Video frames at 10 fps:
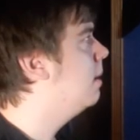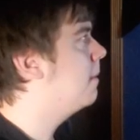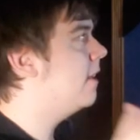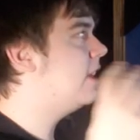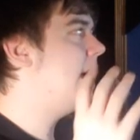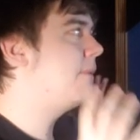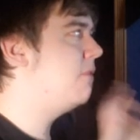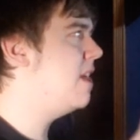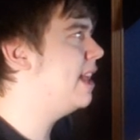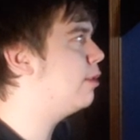But then you have
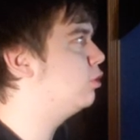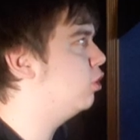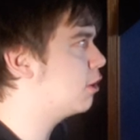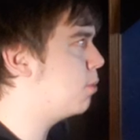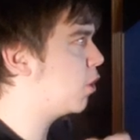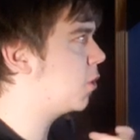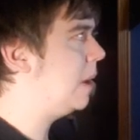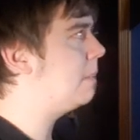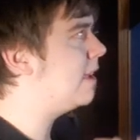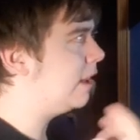this, which looks more
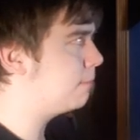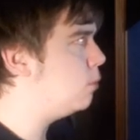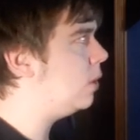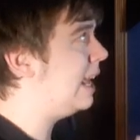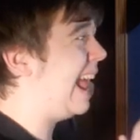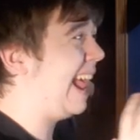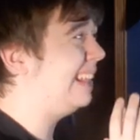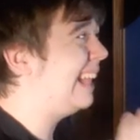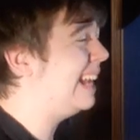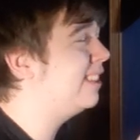creepy and spooky, and I
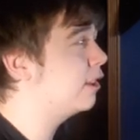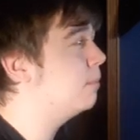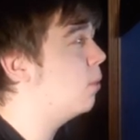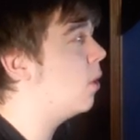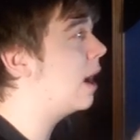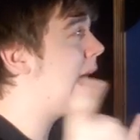like this more.